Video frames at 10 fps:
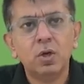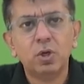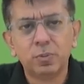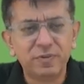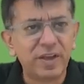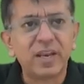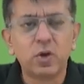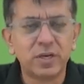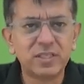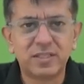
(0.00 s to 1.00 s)
To be very
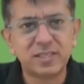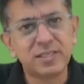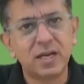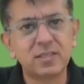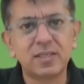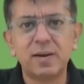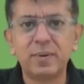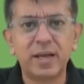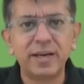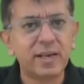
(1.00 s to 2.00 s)
honest, this answer I'm
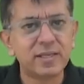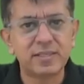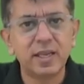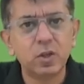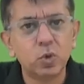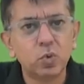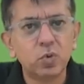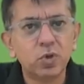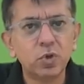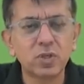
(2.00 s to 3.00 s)
directly saying
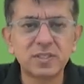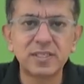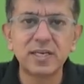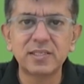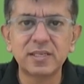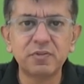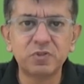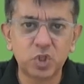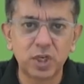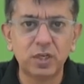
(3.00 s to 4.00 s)
no. Your
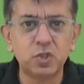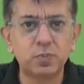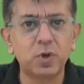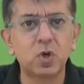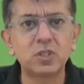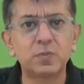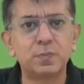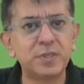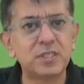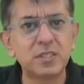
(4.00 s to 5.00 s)
CSF change because
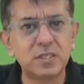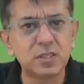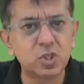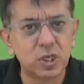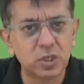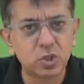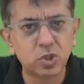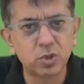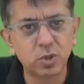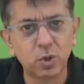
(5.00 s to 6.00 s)
businesses
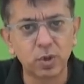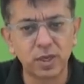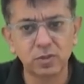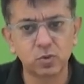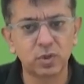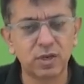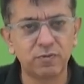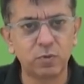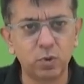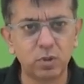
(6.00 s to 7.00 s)
change. Okay, so
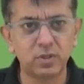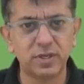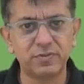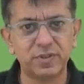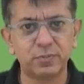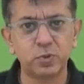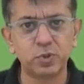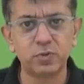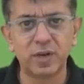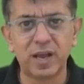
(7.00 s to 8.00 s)
therefore, if suppose
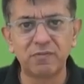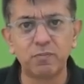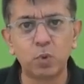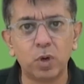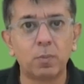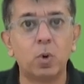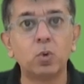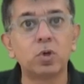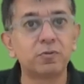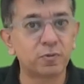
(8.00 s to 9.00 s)
you will have more
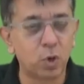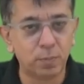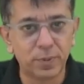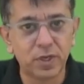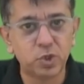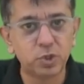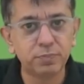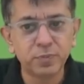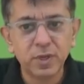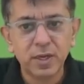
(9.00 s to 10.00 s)
amount of
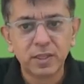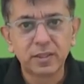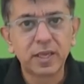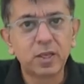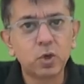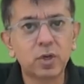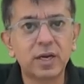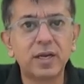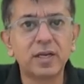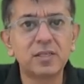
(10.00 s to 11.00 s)
competition, then your
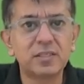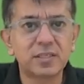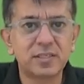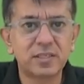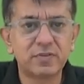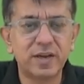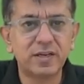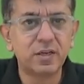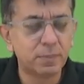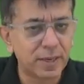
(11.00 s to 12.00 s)
critical success
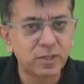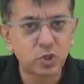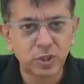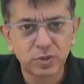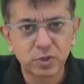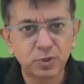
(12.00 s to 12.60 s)
factor might change.